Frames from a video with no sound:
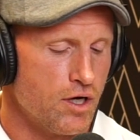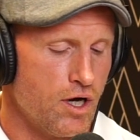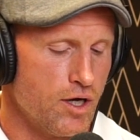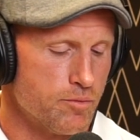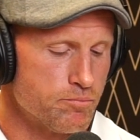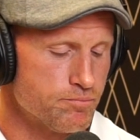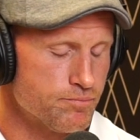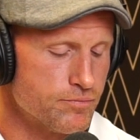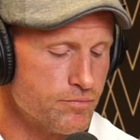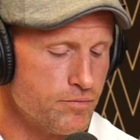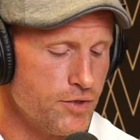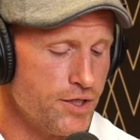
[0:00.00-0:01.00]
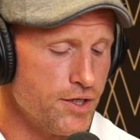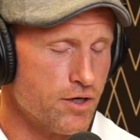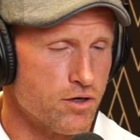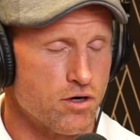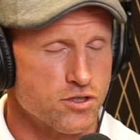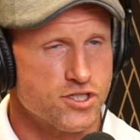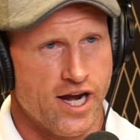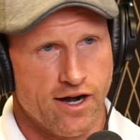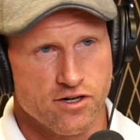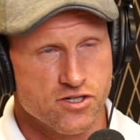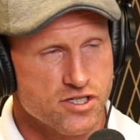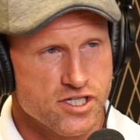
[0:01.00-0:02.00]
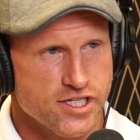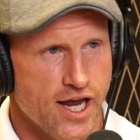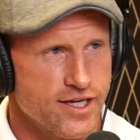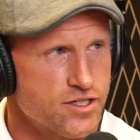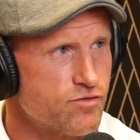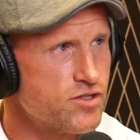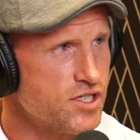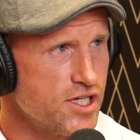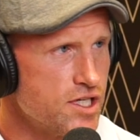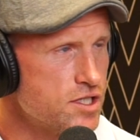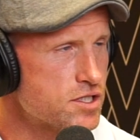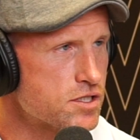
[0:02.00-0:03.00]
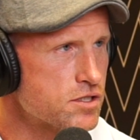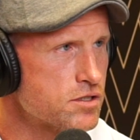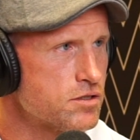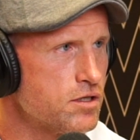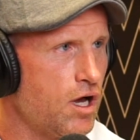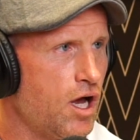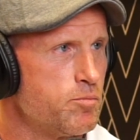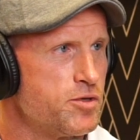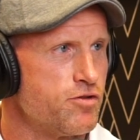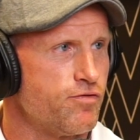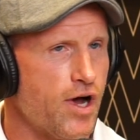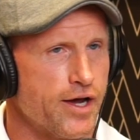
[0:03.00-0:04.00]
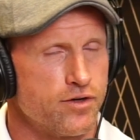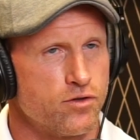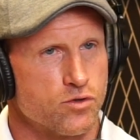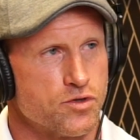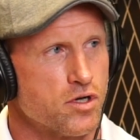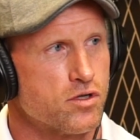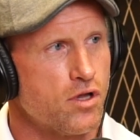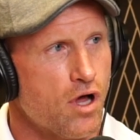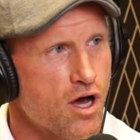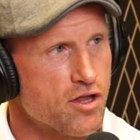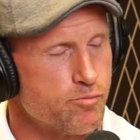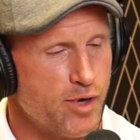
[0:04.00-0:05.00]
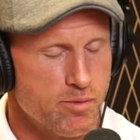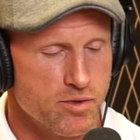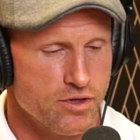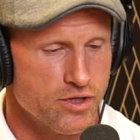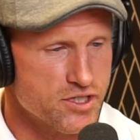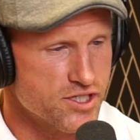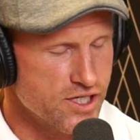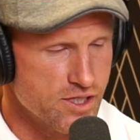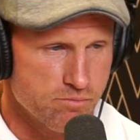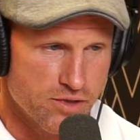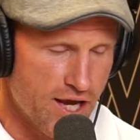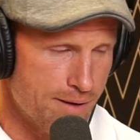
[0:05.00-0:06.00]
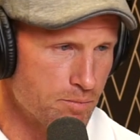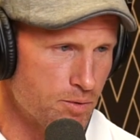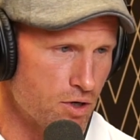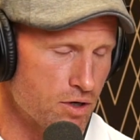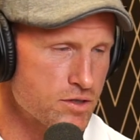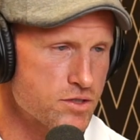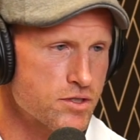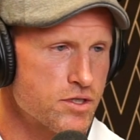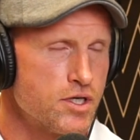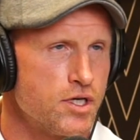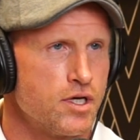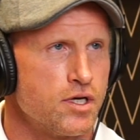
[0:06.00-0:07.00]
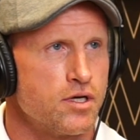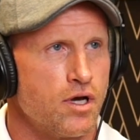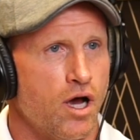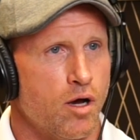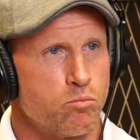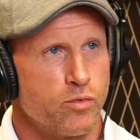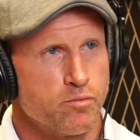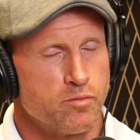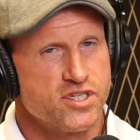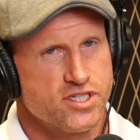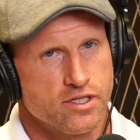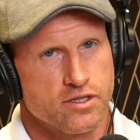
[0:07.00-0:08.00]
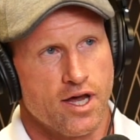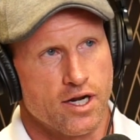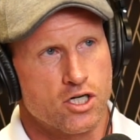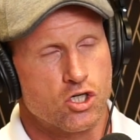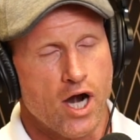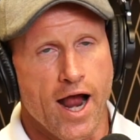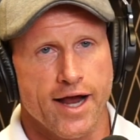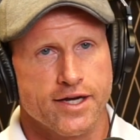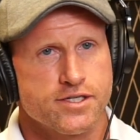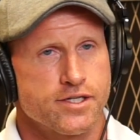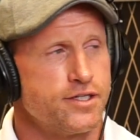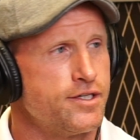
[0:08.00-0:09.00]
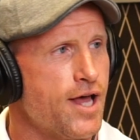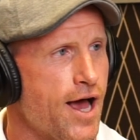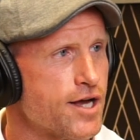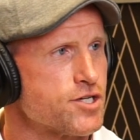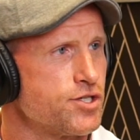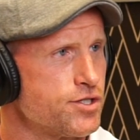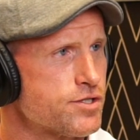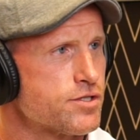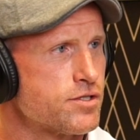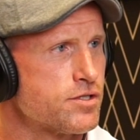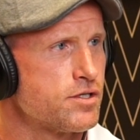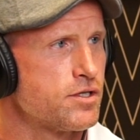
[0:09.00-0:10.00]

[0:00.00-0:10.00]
um, are tears in the sides of seats, um, in the vinyl or in the cloth. Maybe the seam came apart. Um, we, we, see a lot of cracks and dashes,